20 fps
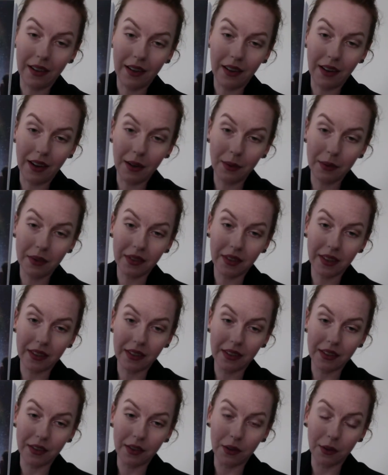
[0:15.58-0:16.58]
I would like
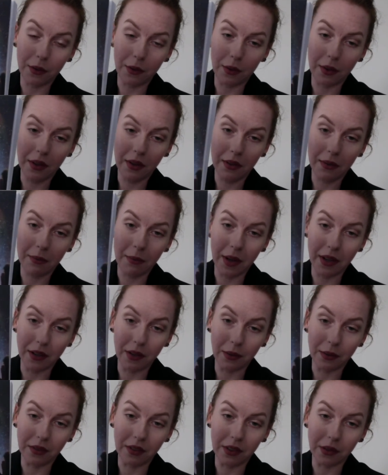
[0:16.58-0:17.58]
to do my
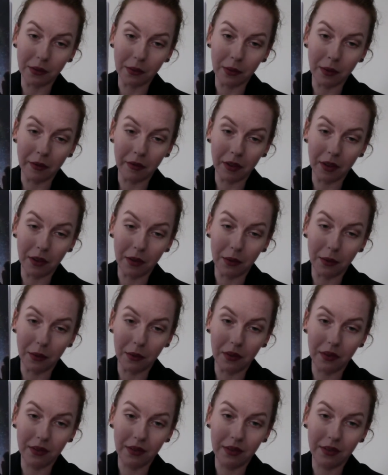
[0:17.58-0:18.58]
own little review